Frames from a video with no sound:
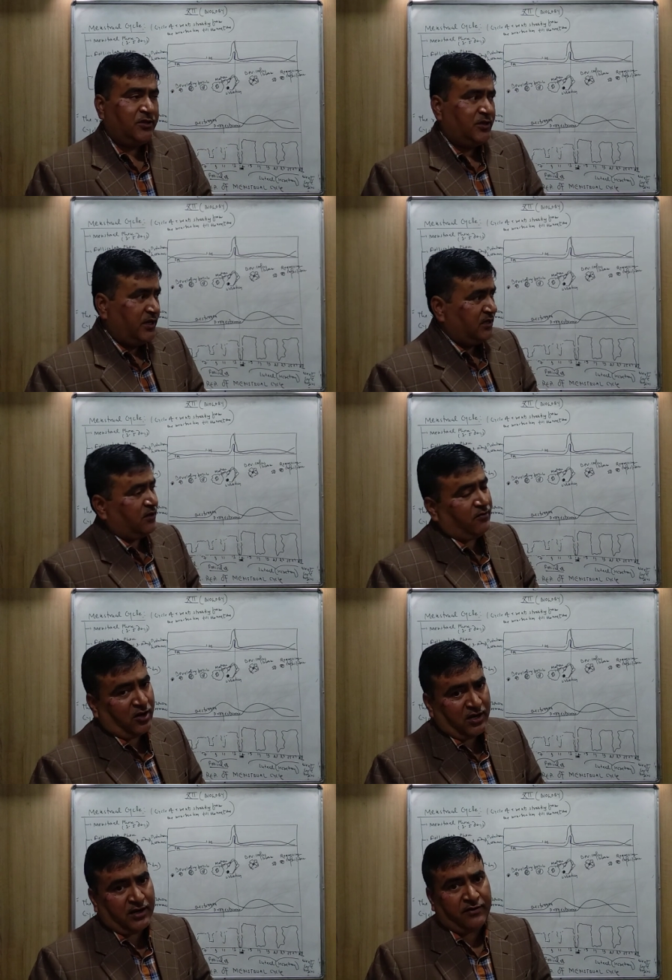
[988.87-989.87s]
thick the
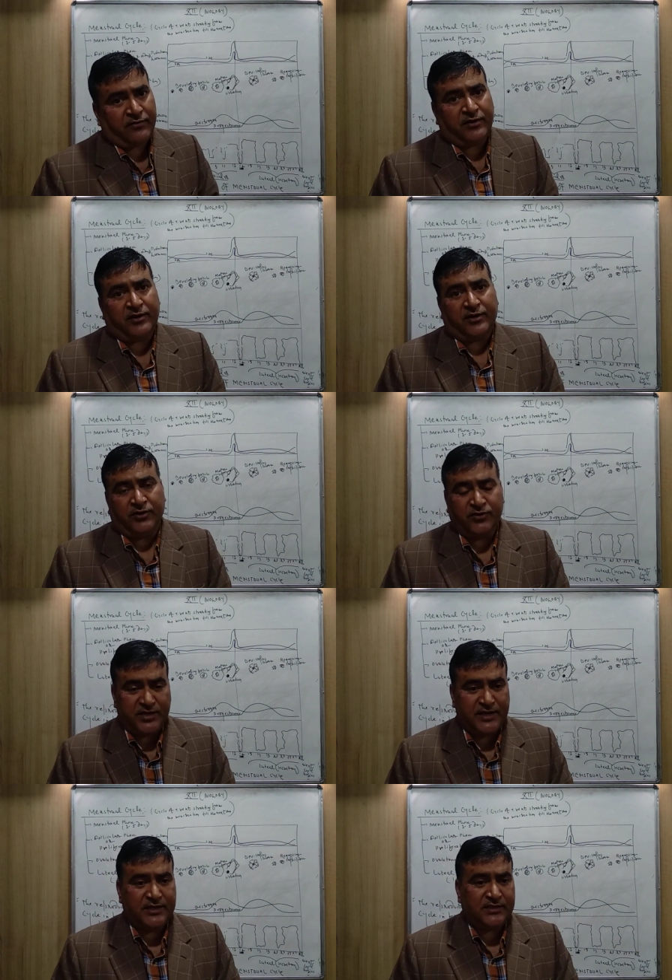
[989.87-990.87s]
wall of
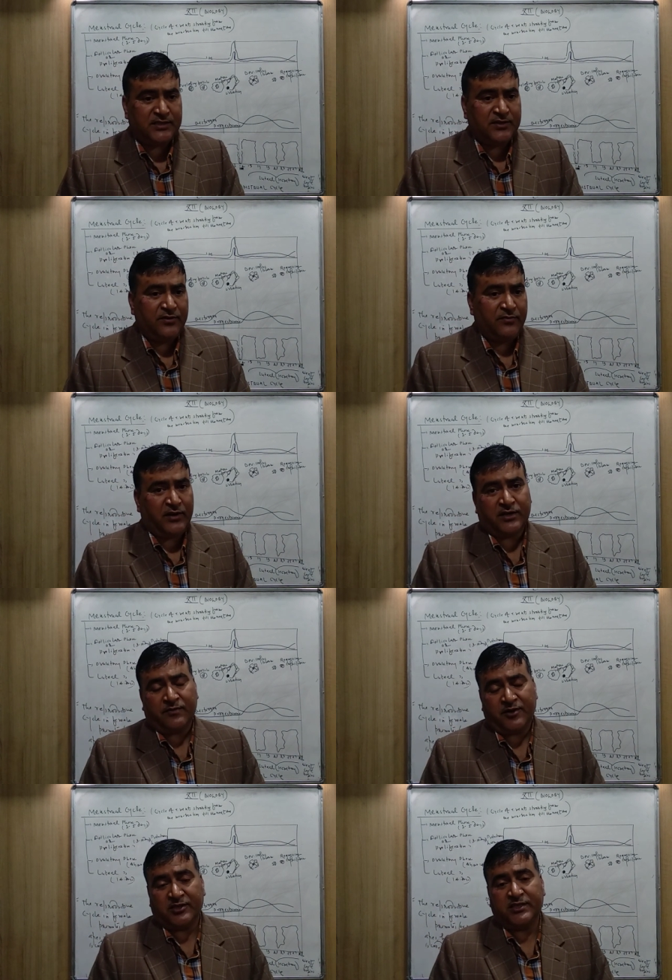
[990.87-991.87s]
uterus for
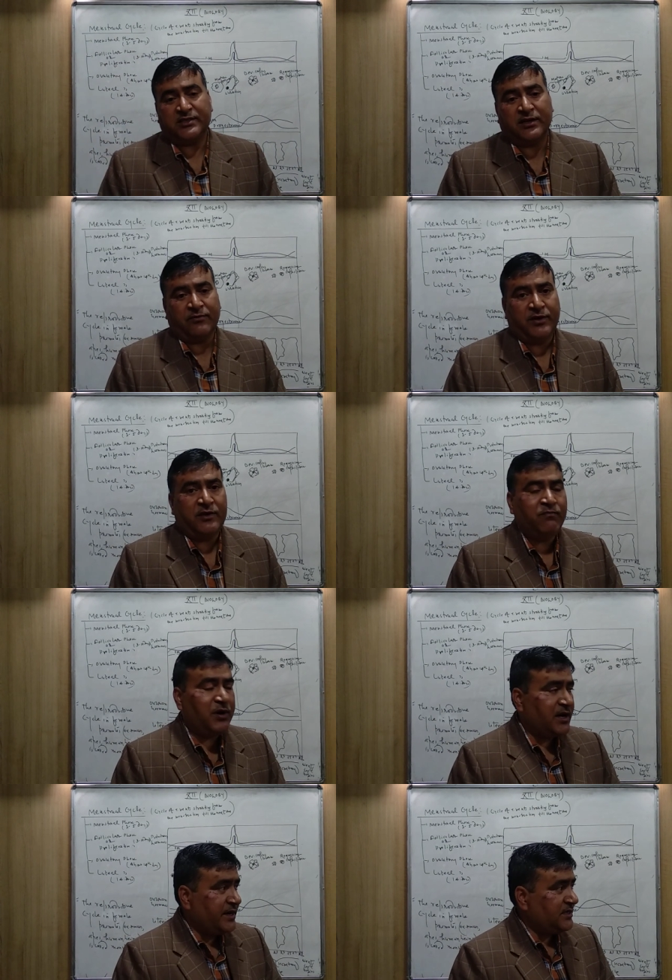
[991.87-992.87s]
the process of
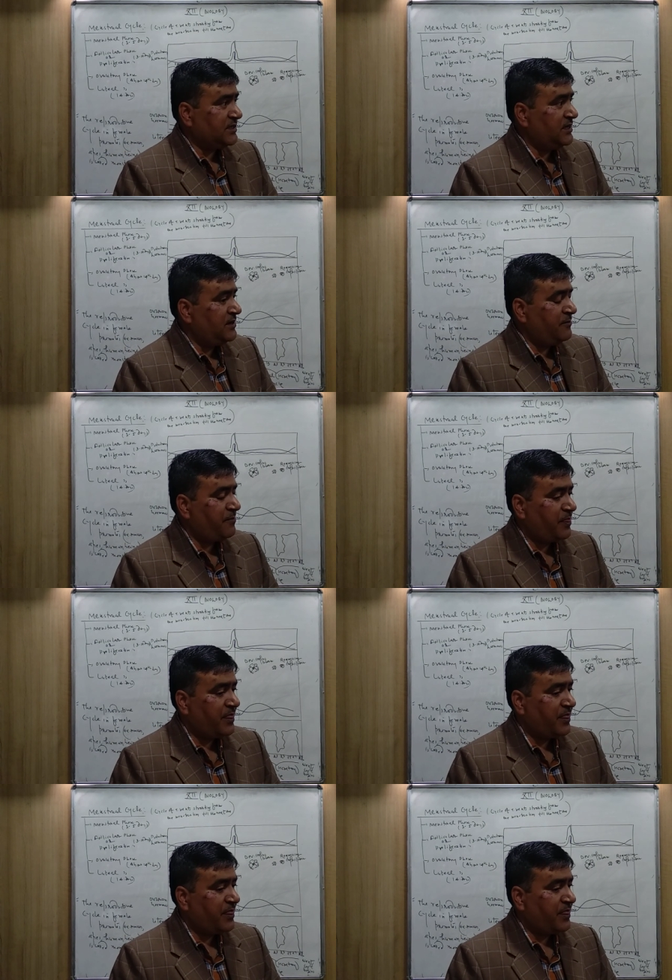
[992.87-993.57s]
implantation.